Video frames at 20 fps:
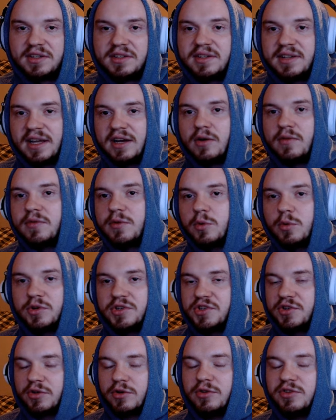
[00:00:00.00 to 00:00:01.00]
Now, of
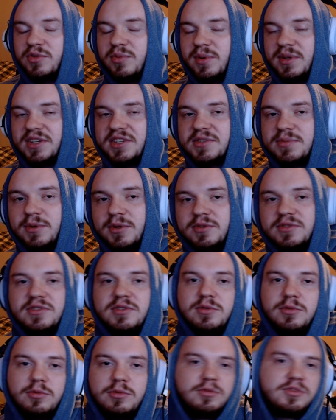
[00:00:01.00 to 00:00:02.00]
course, you're going to be exposed
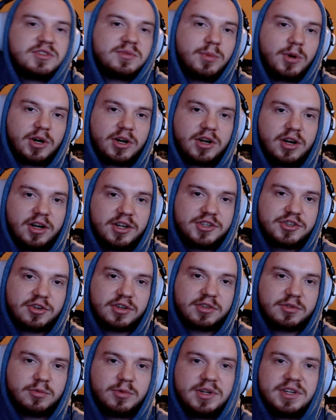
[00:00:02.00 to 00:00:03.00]
to smart
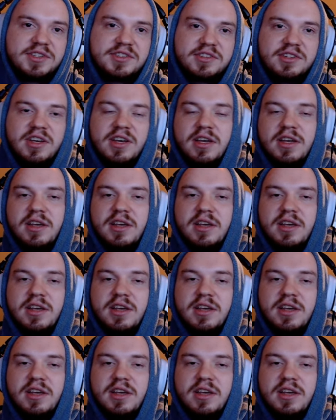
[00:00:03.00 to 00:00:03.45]
contract risk,